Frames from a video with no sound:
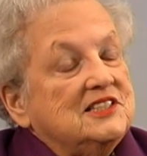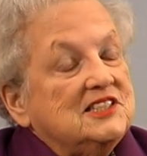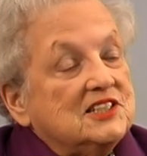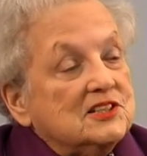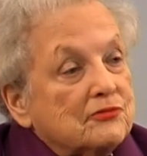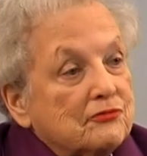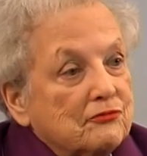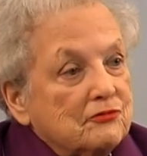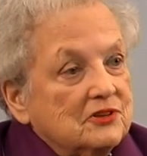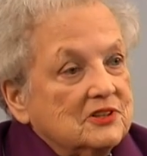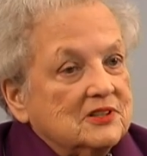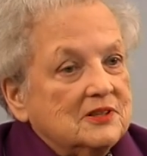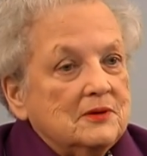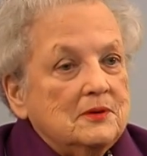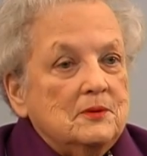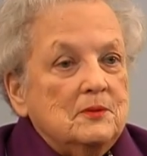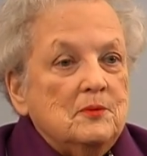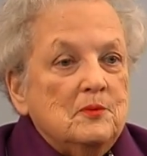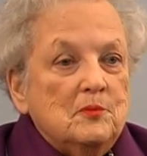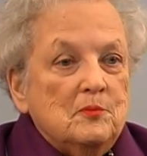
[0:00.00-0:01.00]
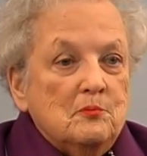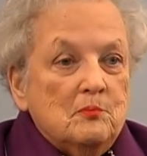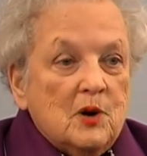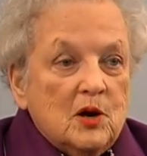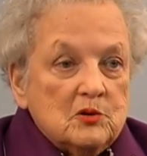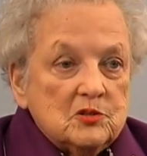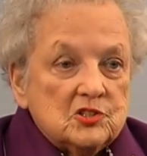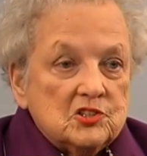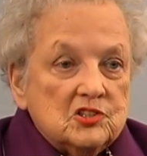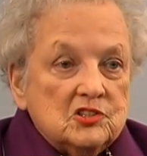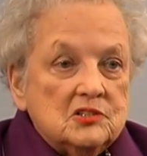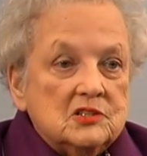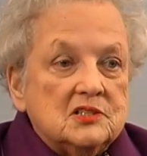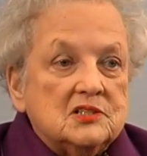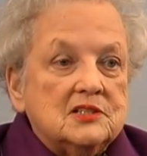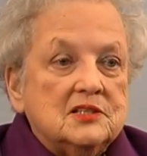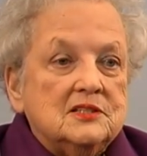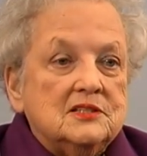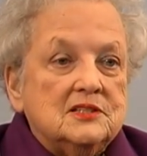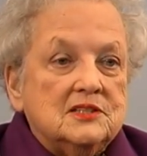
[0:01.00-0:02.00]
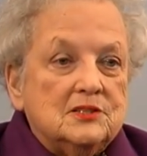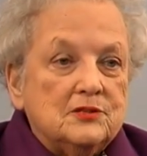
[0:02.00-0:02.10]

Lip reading: different motions,